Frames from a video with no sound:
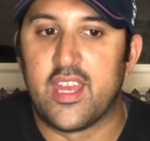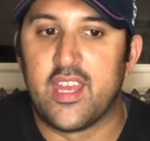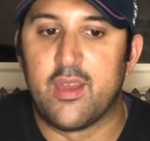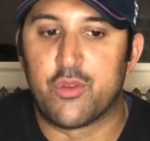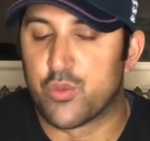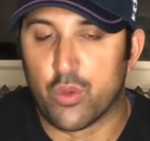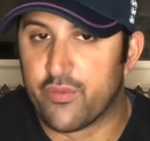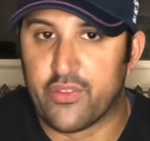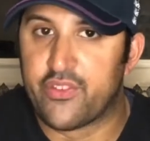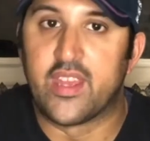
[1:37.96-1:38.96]
it was just
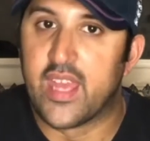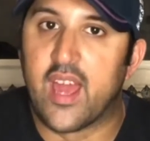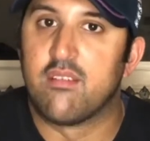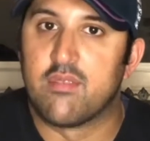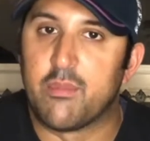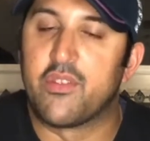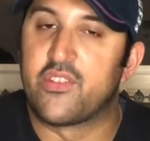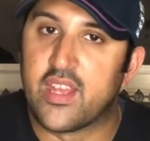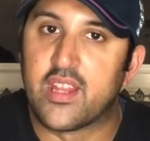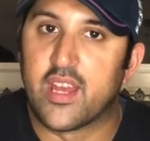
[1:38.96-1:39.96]
wonderful to see, yeah. I mean, to
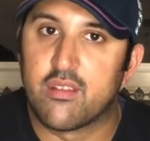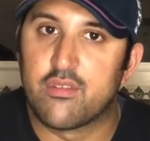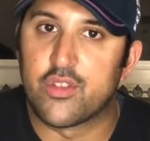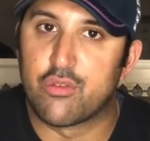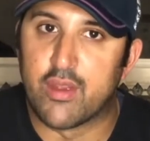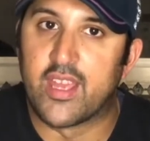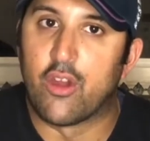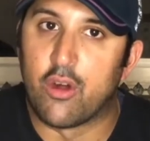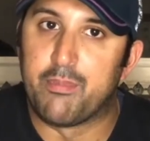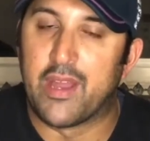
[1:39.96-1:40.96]
see that just cricket
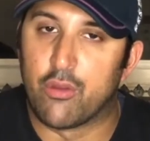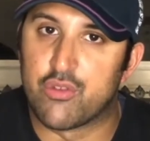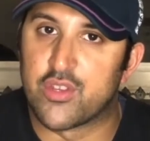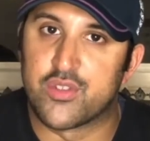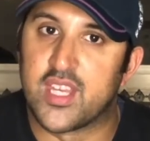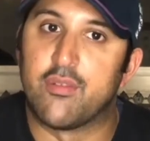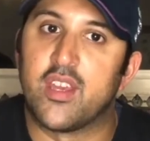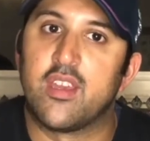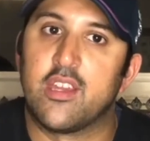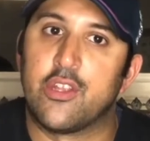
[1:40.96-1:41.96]
back on terrestrial
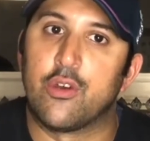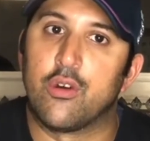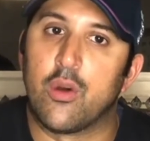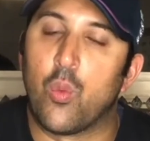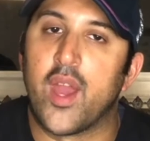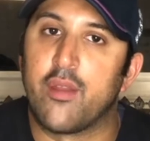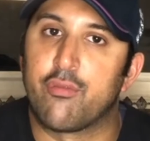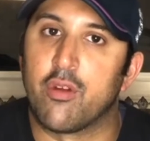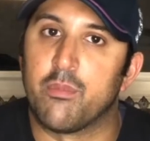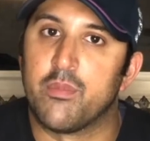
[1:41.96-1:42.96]
TV, you know, away
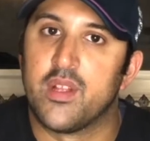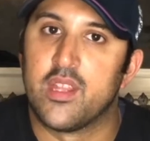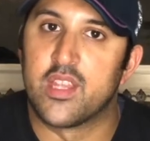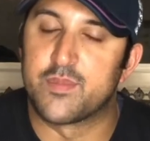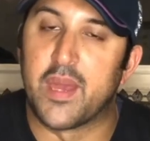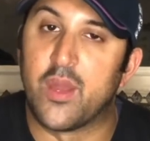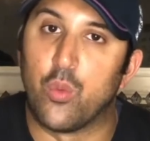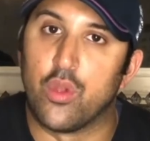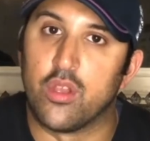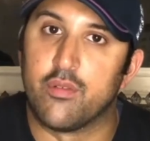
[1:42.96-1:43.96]
from this
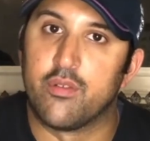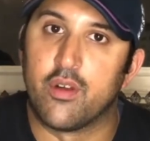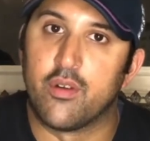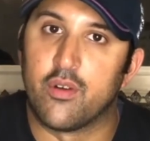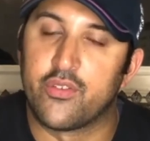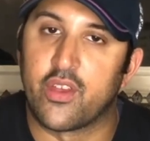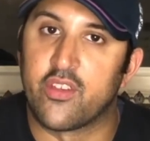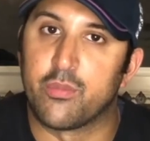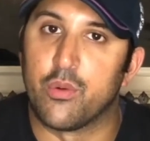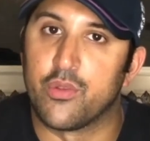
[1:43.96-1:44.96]
paywall of Sky
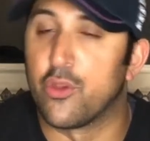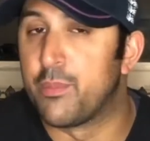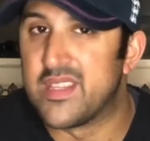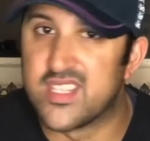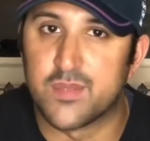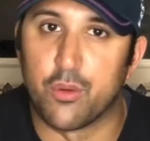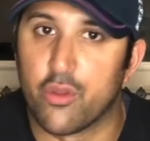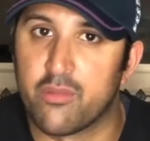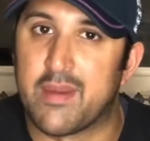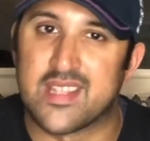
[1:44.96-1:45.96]
Sports or BT Sport,
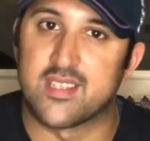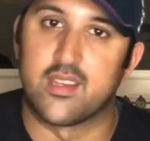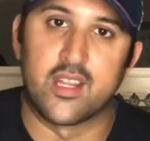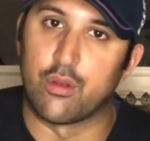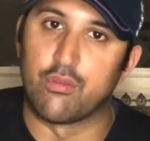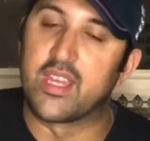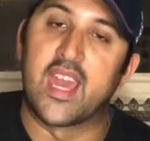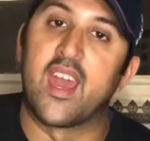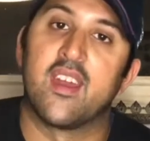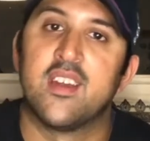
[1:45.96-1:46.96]
doesn't matter. I don't really
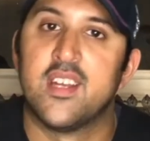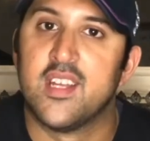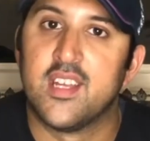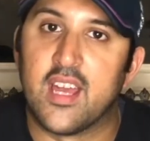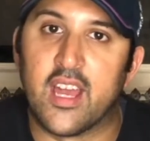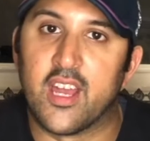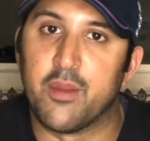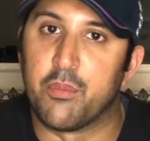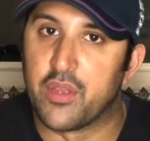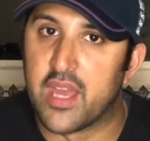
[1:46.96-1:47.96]
care.
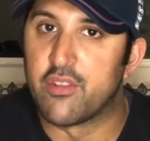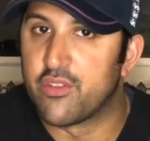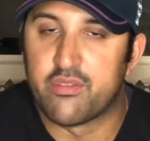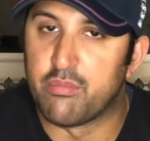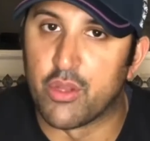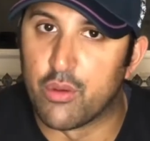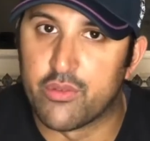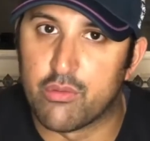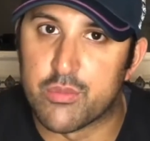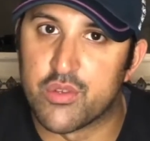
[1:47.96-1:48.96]
But yeah, just, you know,
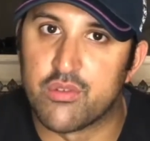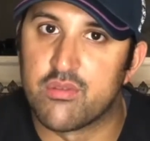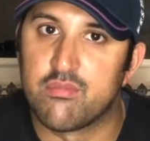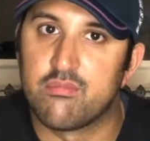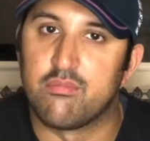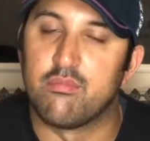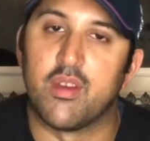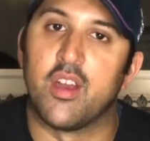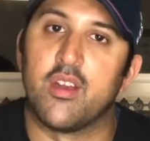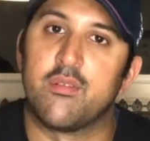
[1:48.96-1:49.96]
subscription
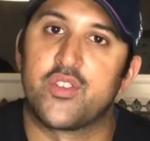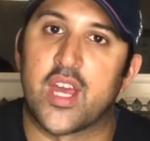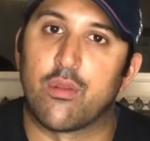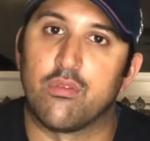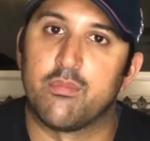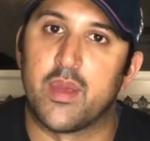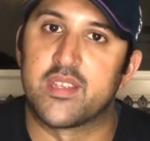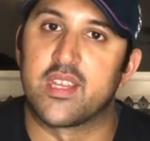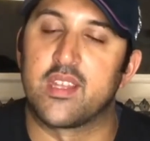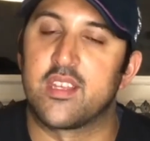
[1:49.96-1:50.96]
channel,
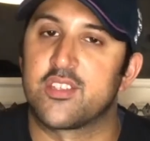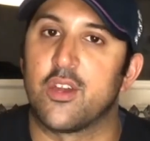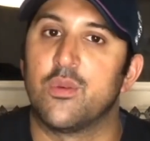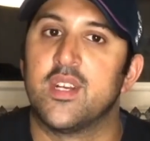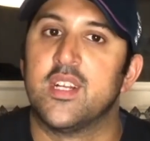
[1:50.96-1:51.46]
basically. So,